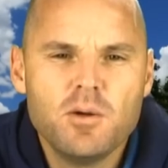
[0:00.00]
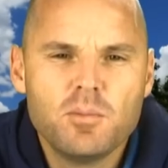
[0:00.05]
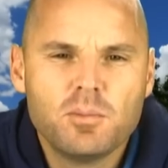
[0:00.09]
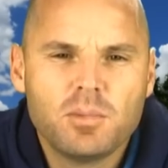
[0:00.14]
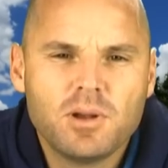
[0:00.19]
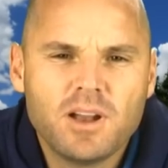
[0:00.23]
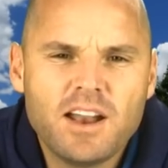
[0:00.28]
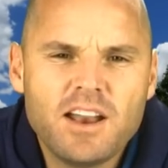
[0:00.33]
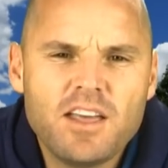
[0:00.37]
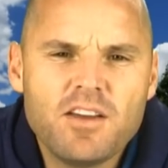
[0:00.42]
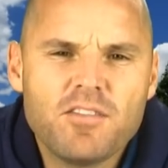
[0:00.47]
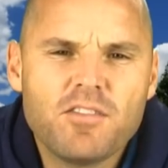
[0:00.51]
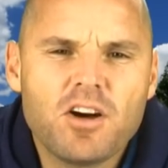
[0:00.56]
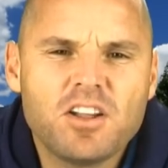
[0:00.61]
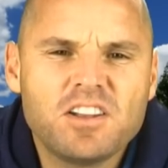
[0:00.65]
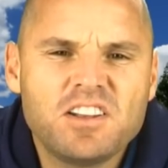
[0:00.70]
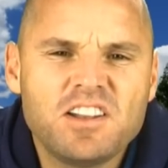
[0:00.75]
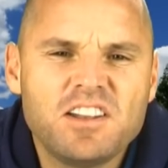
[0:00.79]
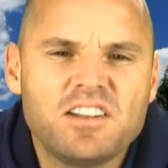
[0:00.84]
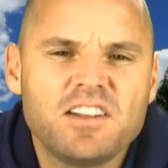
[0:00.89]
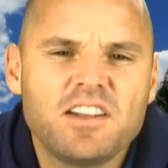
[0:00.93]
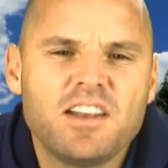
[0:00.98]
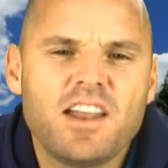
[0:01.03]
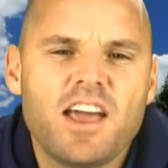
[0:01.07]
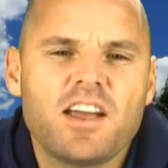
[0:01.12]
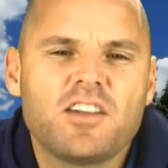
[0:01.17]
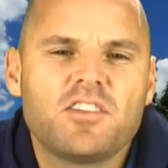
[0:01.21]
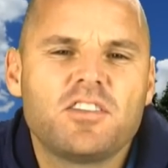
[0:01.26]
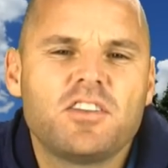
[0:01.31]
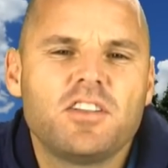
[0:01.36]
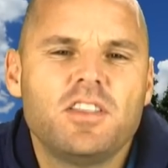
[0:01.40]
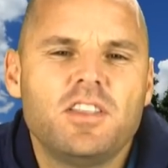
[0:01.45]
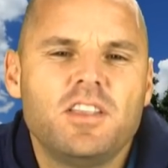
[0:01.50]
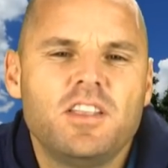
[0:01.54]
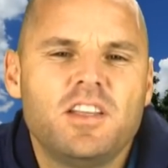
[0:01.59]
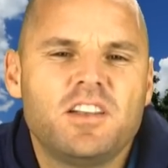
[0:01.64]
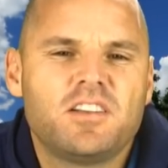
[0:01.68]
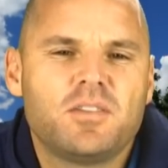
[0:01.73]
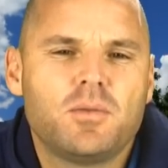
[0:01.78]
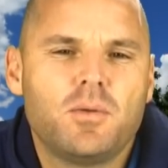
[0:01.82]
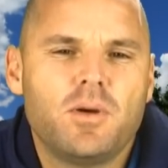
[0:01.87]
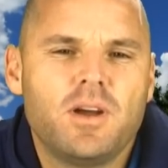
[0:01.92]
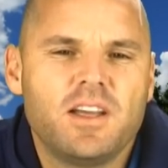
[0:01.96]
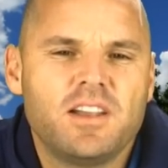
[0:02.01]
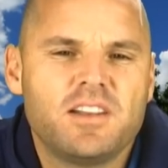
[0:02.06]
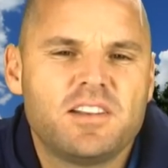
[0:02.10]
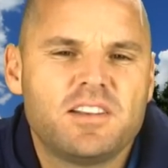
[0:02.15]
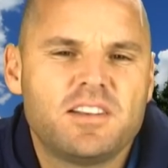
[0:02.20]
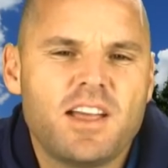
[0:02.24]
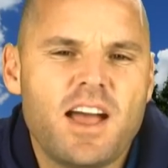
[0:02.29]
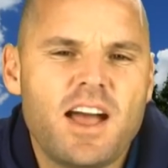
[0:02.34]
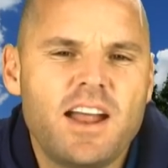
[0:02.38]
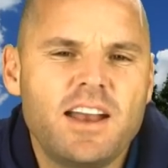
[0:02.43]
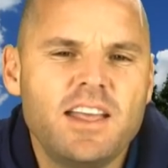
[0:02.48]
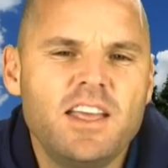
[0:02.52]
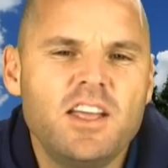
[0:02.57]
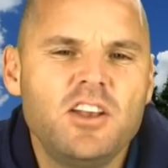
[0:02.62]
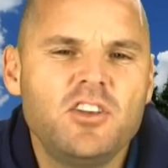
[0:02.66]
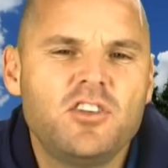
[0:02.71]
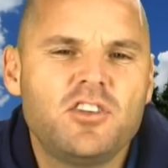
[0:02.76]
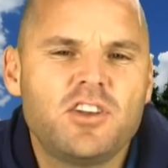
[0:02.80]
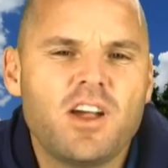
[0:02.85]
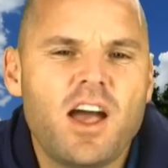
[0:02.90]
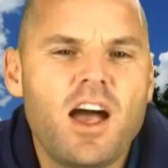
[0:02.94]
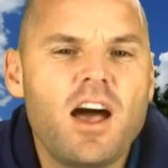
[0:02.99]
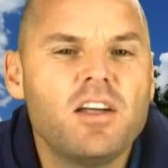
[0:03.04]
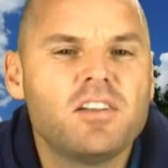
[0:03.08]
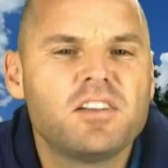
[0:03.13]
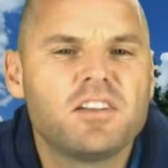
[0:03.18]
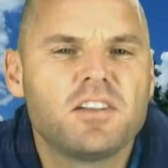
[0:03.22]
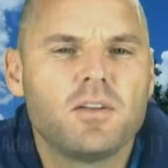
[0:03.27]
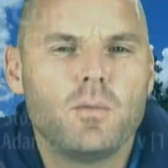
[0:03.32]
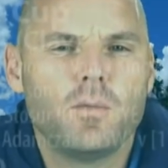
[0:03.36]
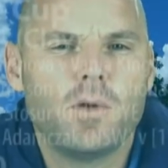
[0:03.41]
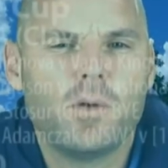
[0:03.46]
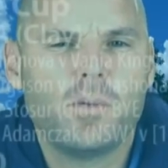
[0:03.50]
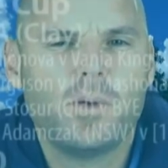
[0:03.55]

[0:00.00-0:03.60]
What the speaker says: Plenty of Aussies in action this week, starting in Charleston, where